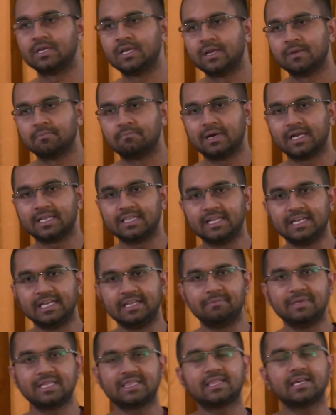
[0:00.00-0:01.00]
But the
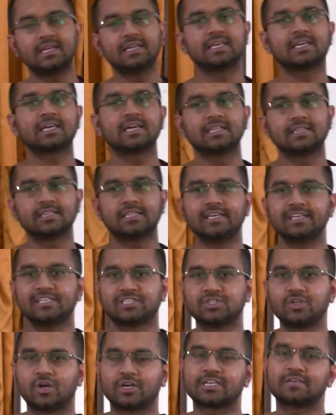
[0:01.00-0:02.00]
nimitta nikanti is
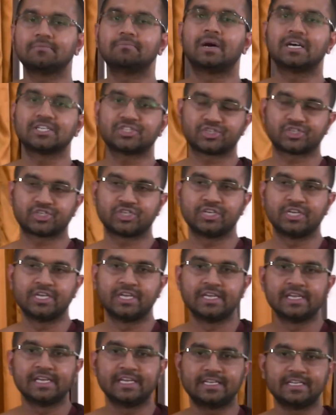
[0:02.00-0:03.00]
not a must.
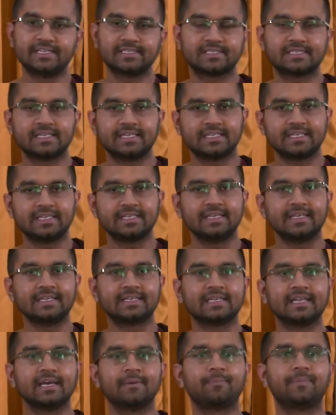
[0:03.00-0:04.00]

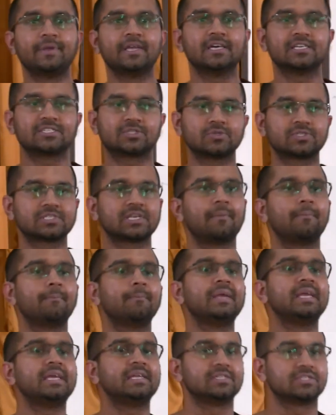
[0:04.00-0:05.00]
It appears to some
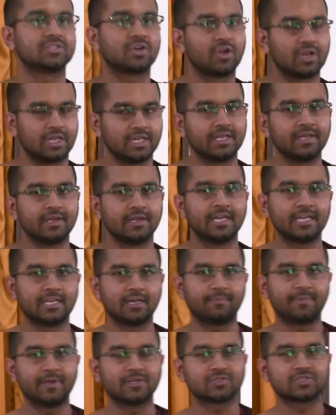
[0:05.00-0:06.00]
beings only. It
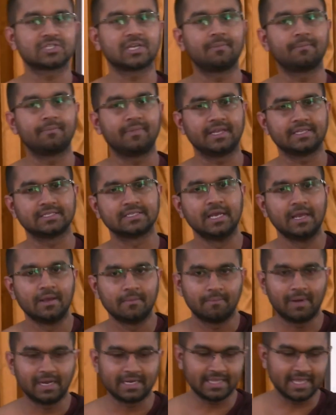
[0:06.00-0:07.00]
appears to some beings.
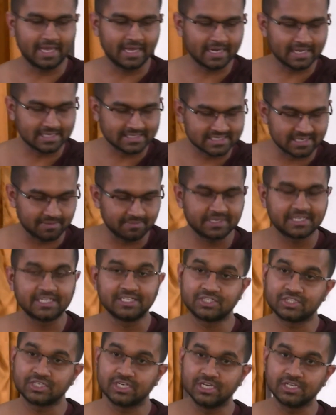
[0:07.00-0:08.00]
But there are some
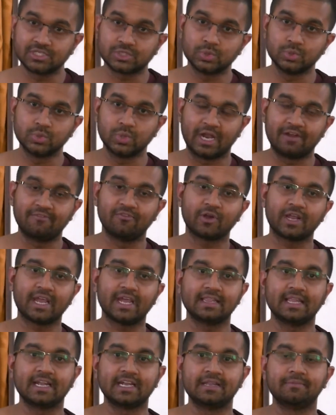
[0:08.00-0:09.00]
teachers who
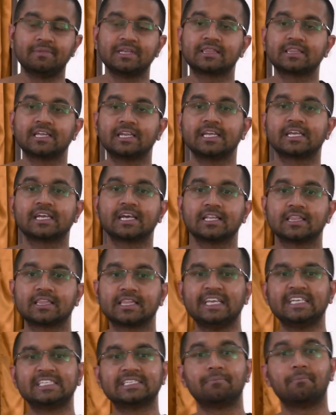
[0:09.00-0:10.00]
advocate that nimitta
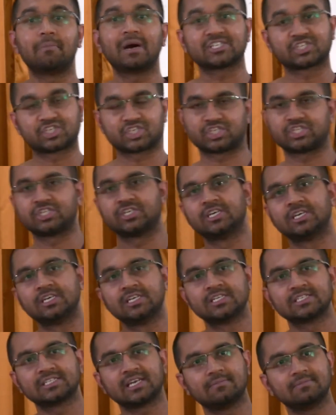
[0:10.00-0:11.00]
nikanti is a must.
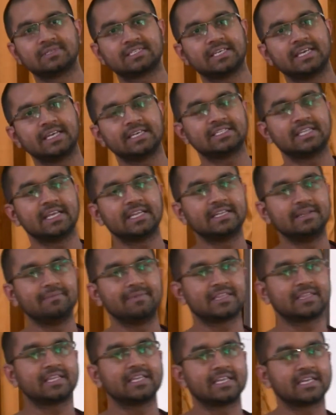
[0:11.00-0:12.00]
Some say that
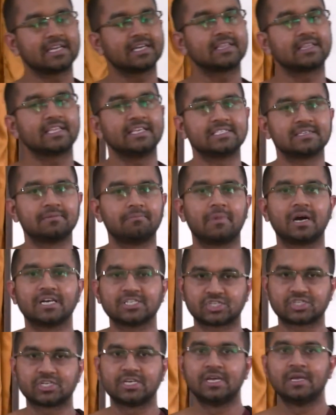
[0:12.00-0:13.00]
nimitta nikanti is a
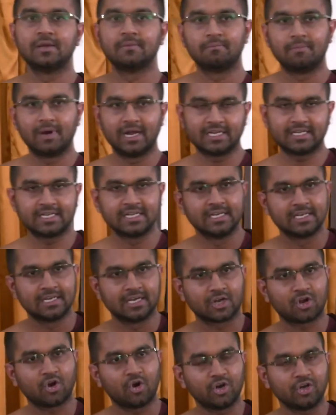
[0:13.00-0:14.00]
must. But
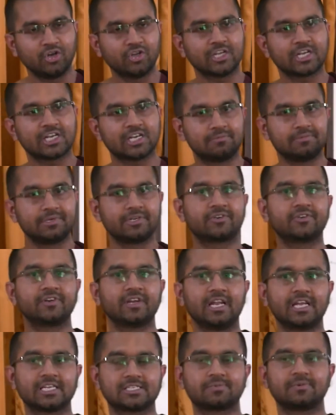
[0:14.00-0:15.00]
according to the
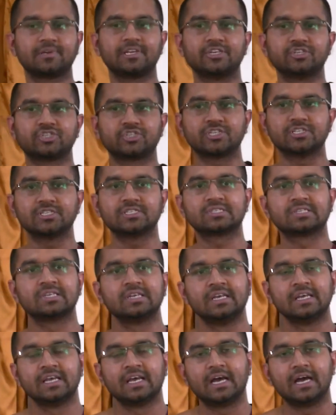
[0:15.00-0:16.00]
commentarial explanations,
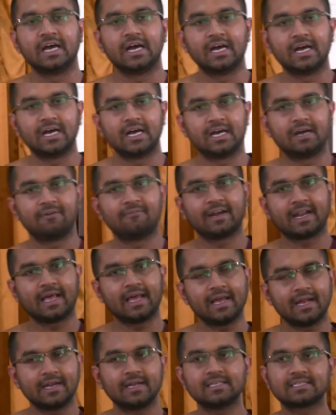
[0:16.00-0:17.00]
what
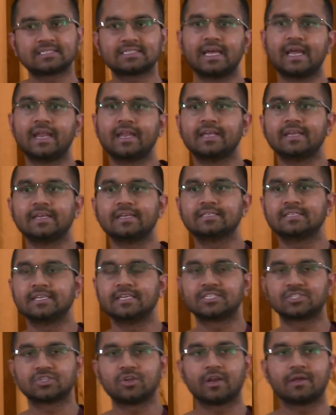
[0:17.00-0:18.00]
I understand is
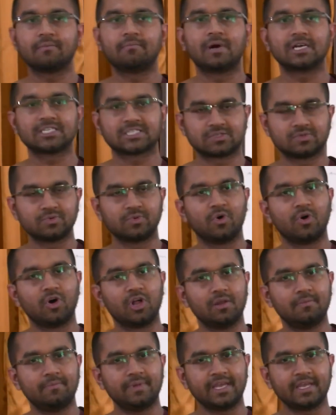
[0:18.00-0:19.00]
it's not a must to
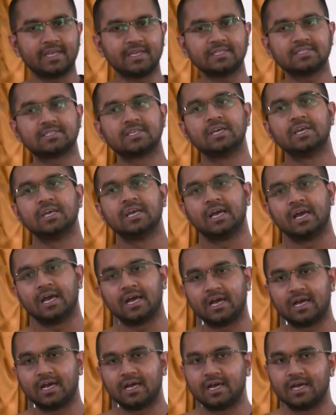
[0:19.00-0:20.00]
all beings,
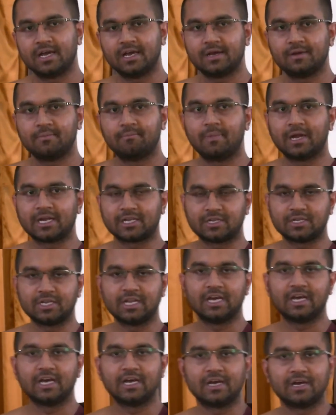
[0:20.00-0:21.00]
but
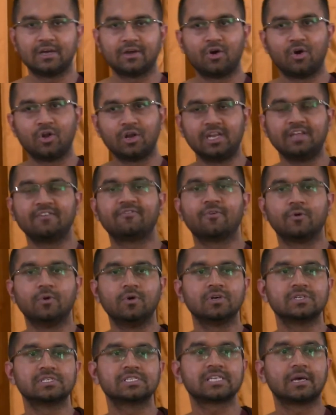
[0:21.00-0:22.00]
only
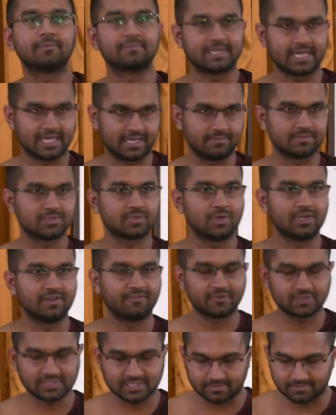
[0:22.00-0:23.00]
for sometimes.
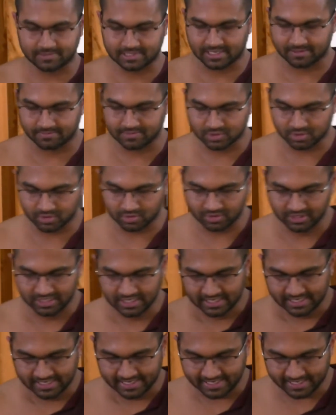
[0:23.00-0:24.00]
So
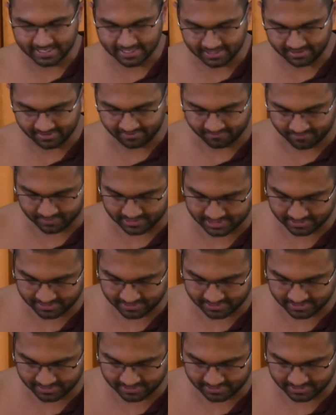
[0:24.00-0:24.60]
here the